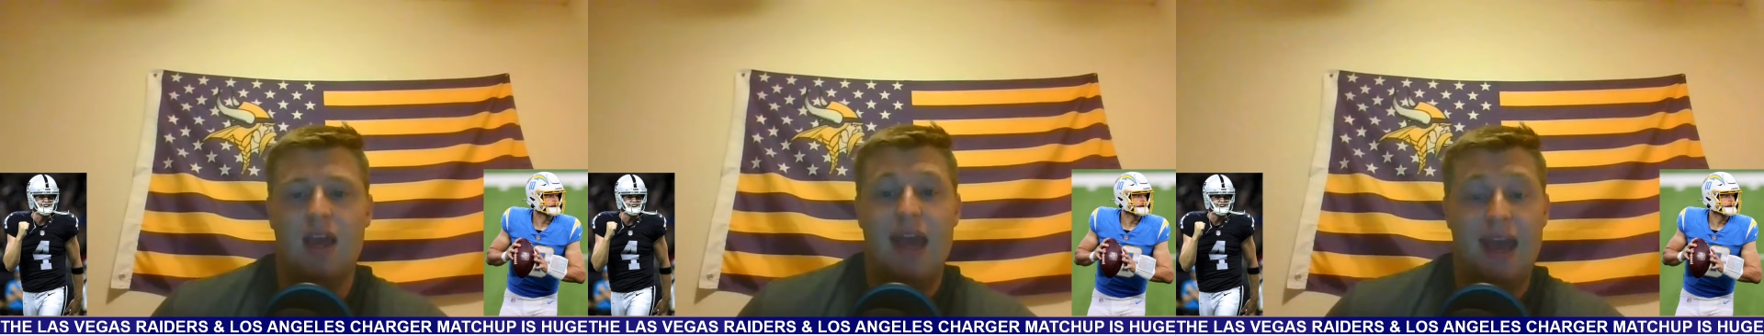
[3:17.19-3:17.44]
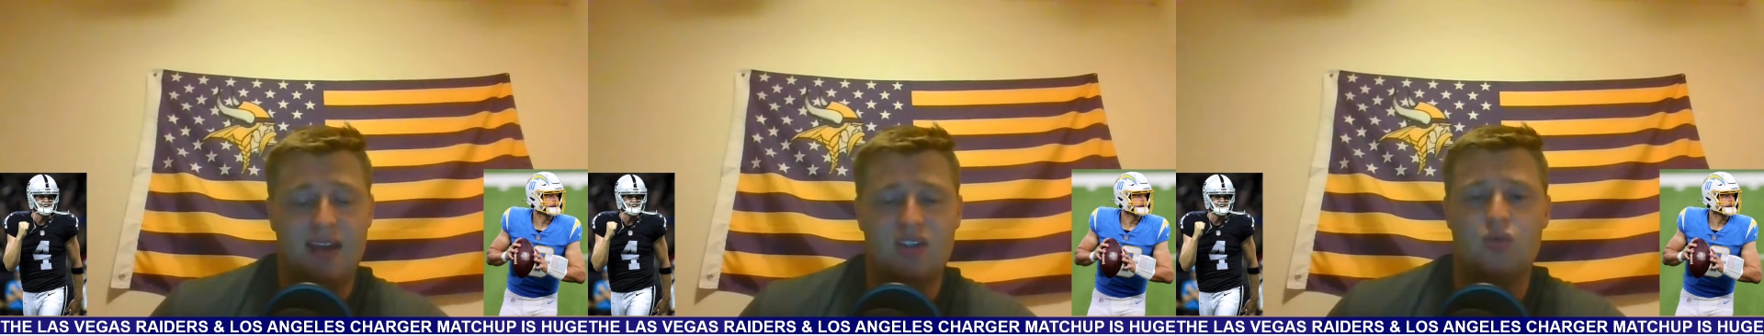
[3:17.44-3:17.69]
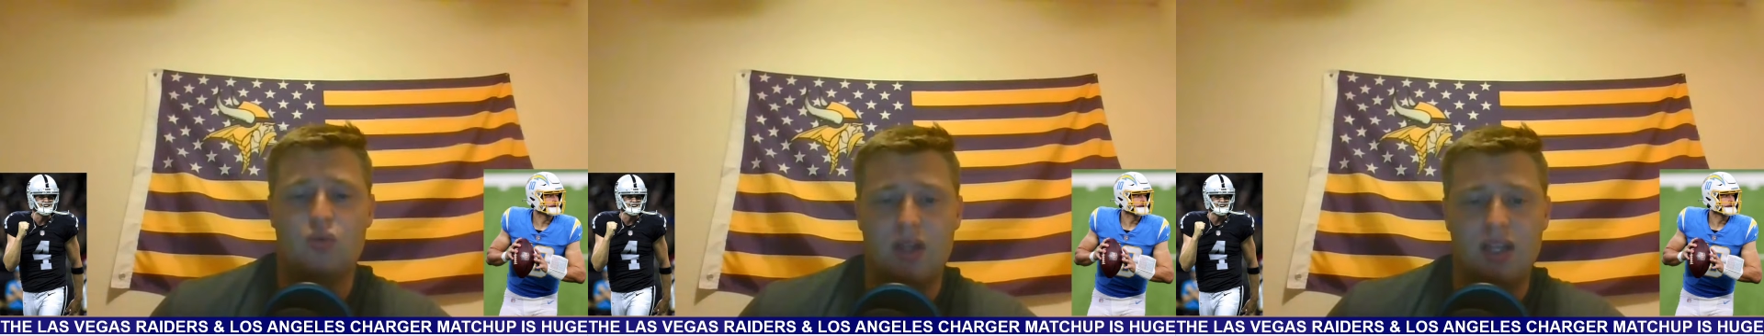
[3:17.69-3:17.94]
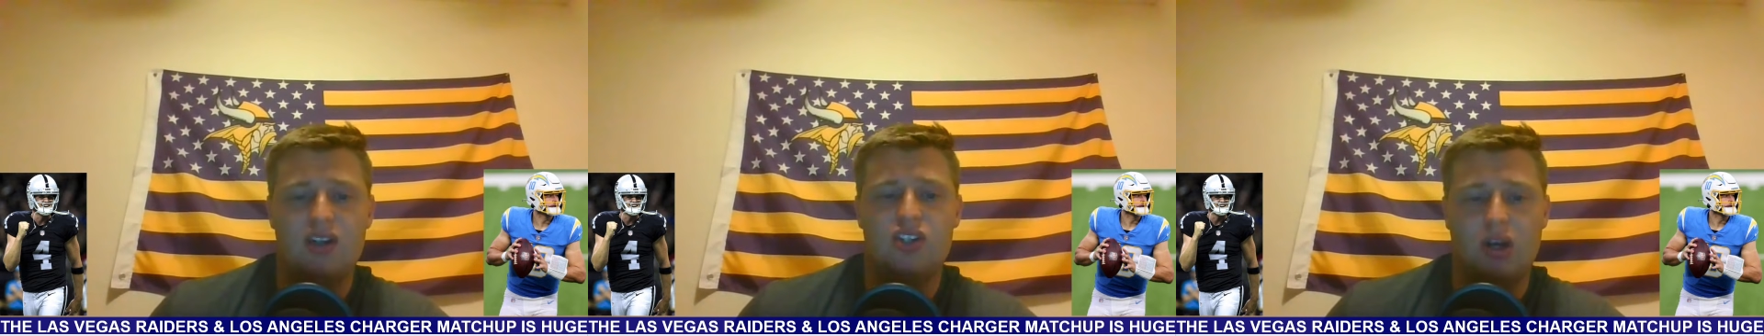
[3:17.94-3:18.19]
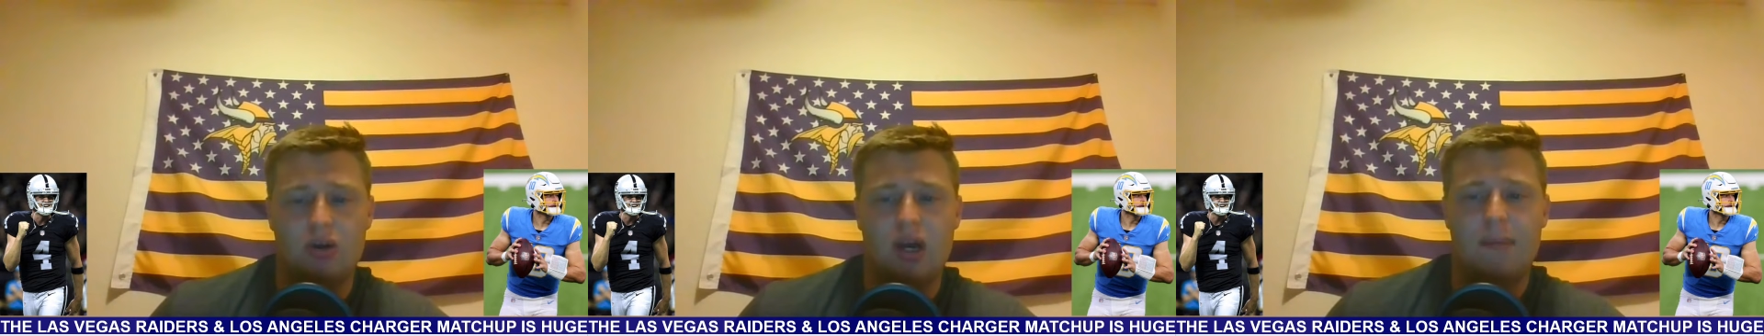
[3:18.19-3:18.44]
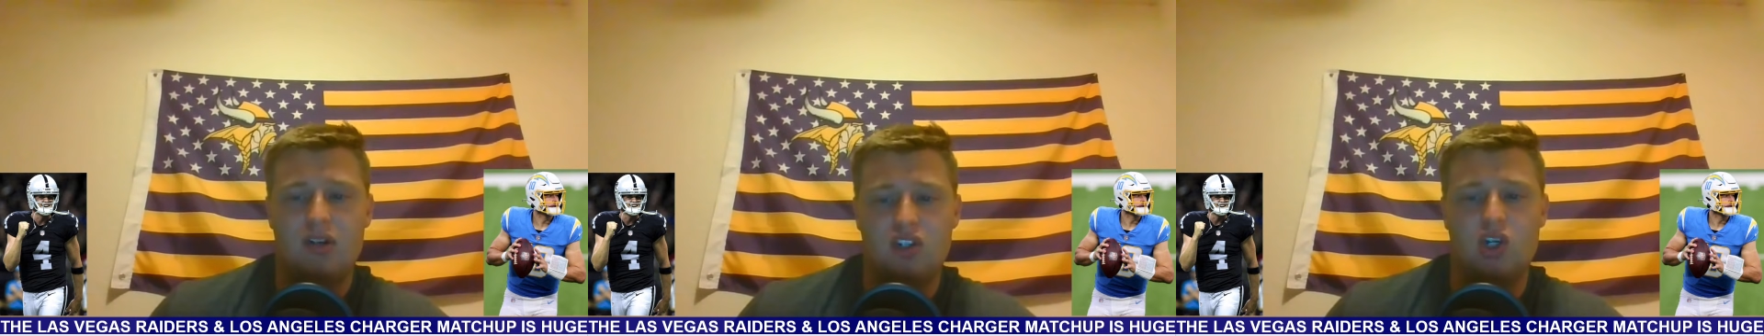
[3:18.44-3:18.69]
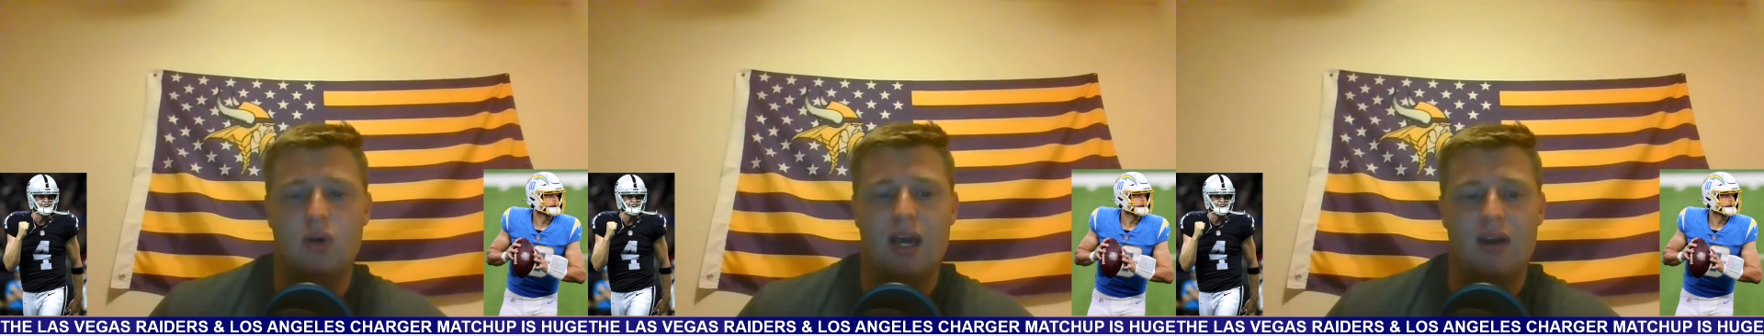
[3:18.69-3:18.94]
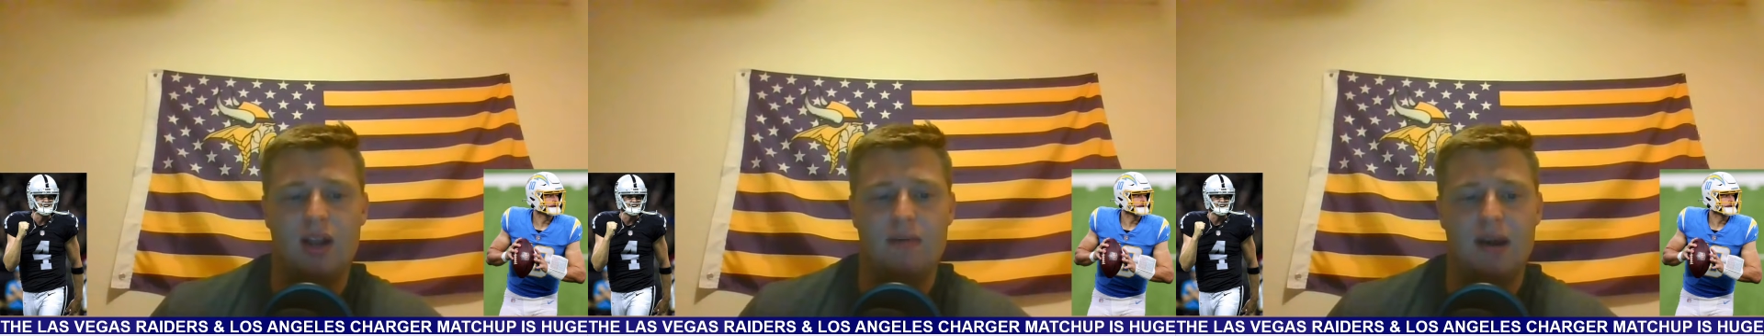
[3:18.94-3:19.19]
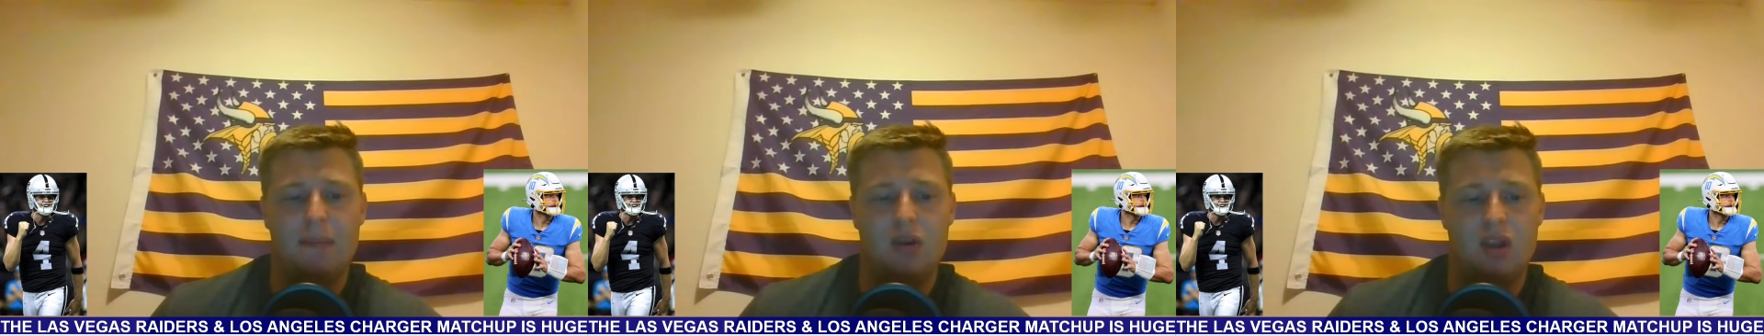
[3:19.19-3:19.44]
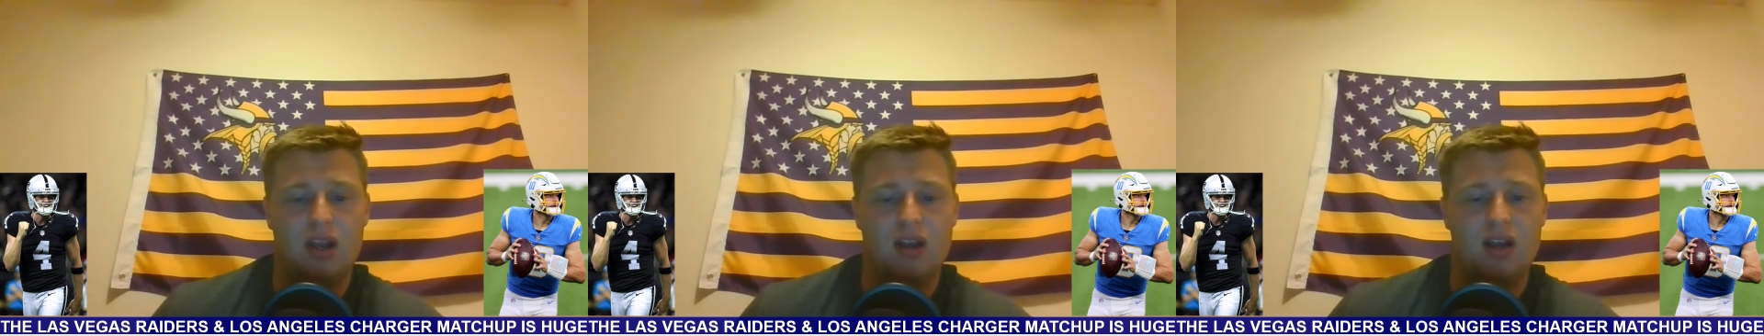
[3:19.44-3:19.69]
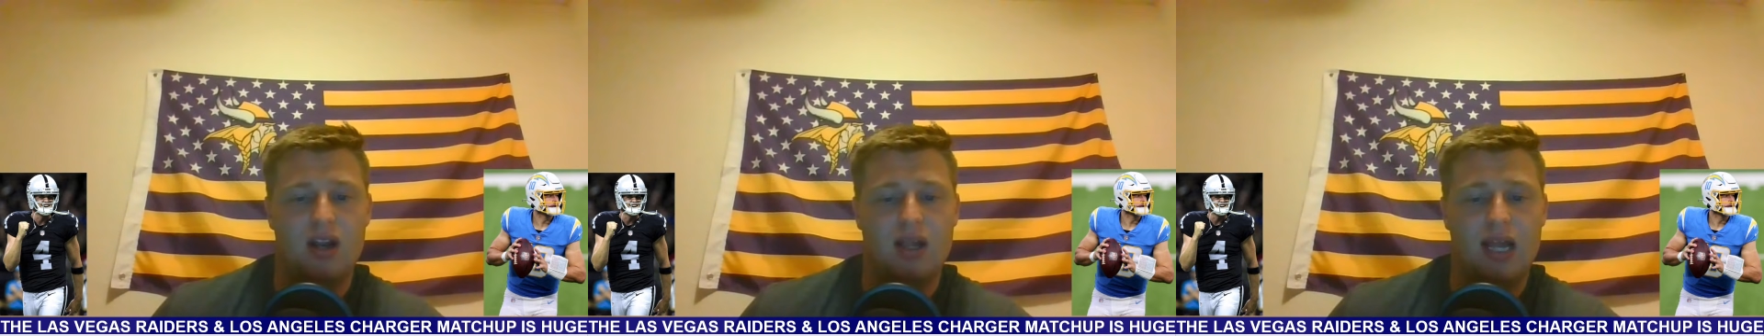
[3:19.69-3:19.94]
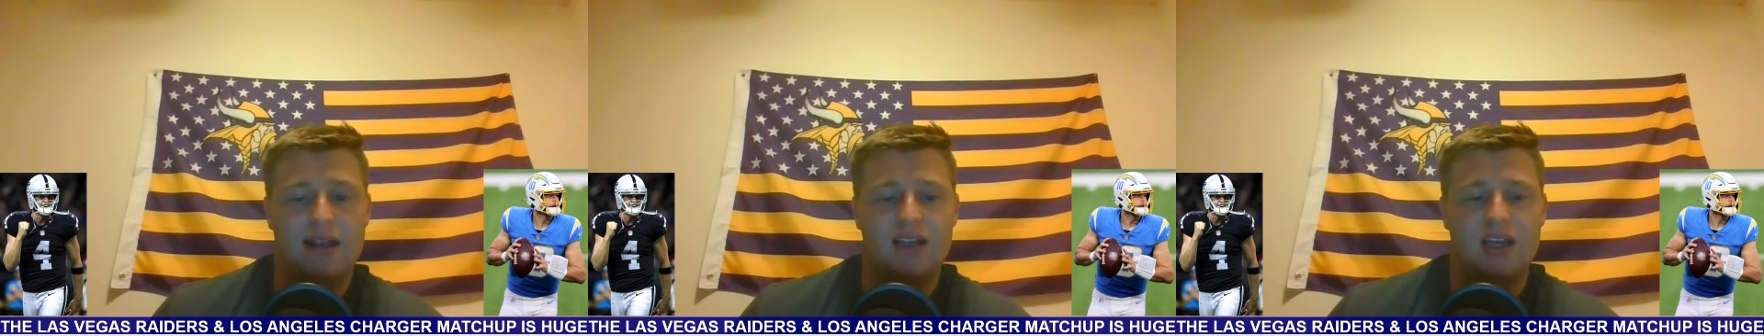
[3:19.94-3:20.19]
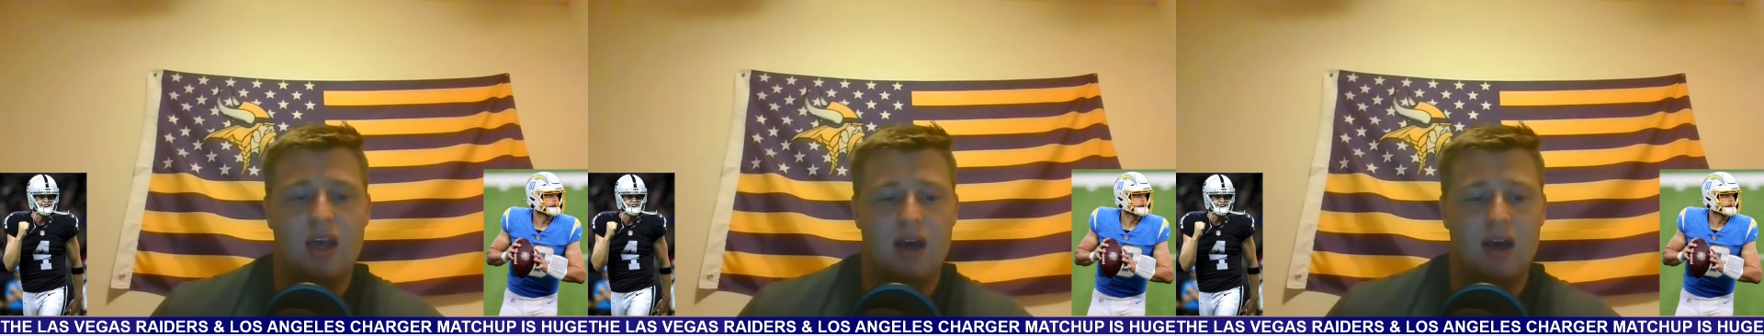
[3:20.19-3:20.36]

has really shown up and shown out, in my opinion, and done a lot.